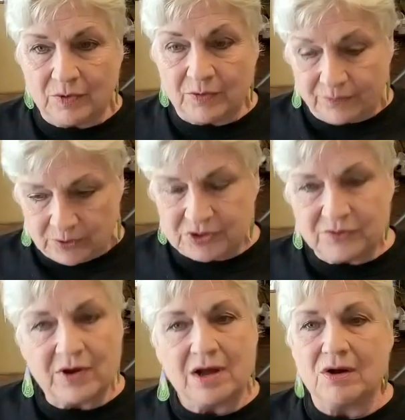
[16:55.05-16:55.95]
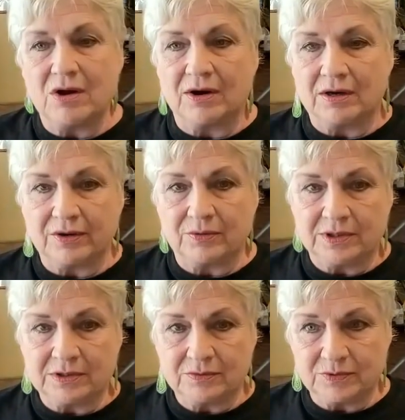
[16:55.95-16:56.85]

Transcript: Well, first of all, Harlequin,